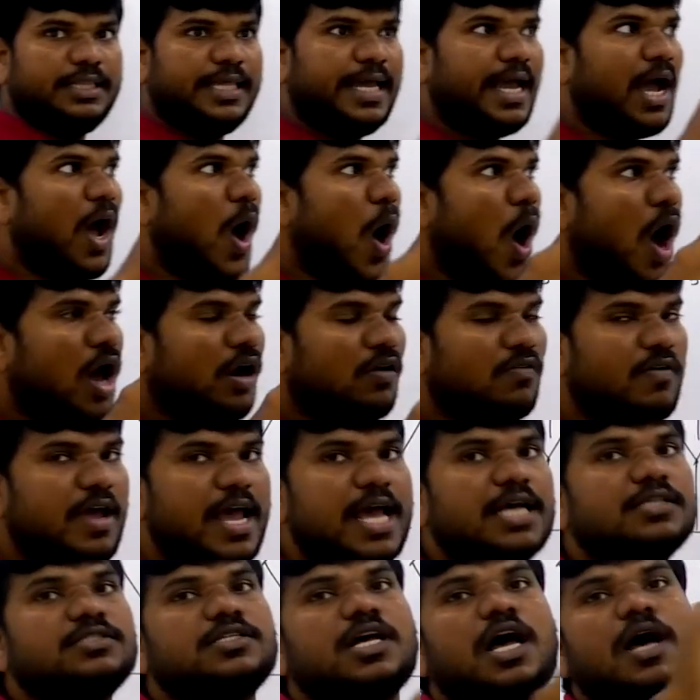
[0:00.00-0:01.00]
they
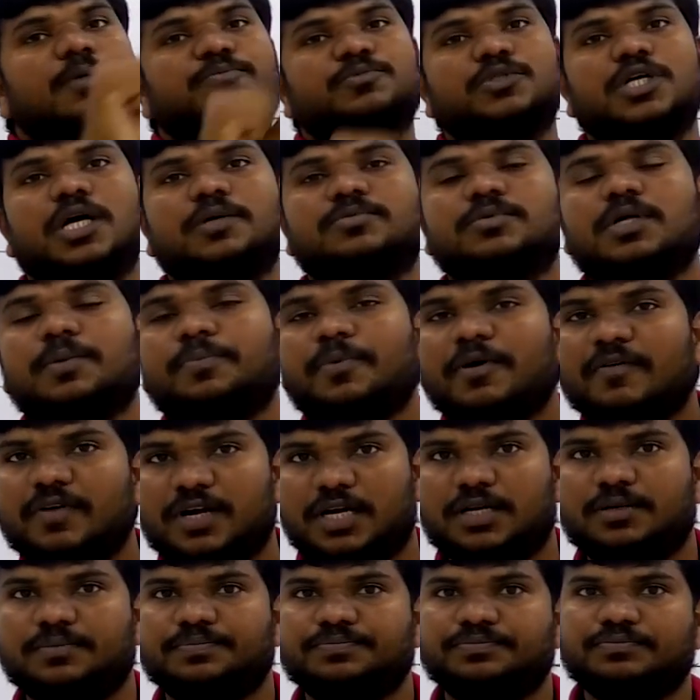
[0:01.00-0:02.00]
always absorb the
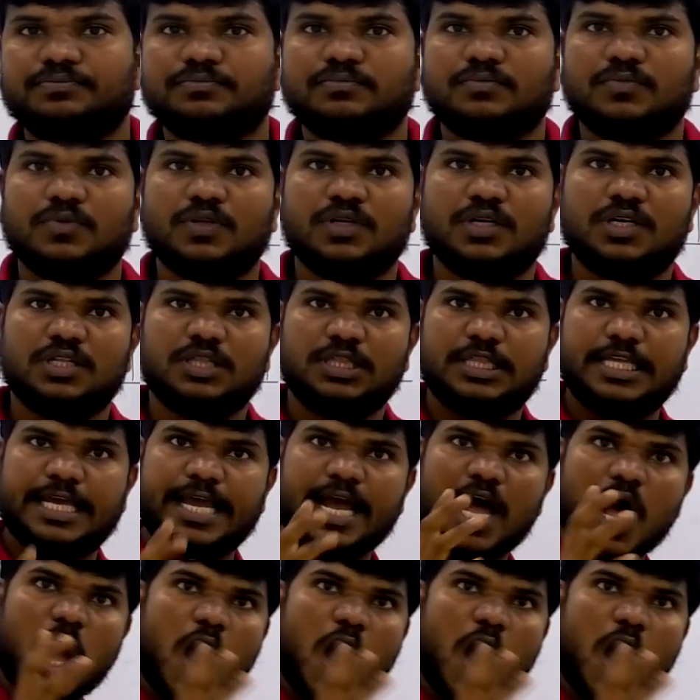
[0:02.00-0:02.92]
power. They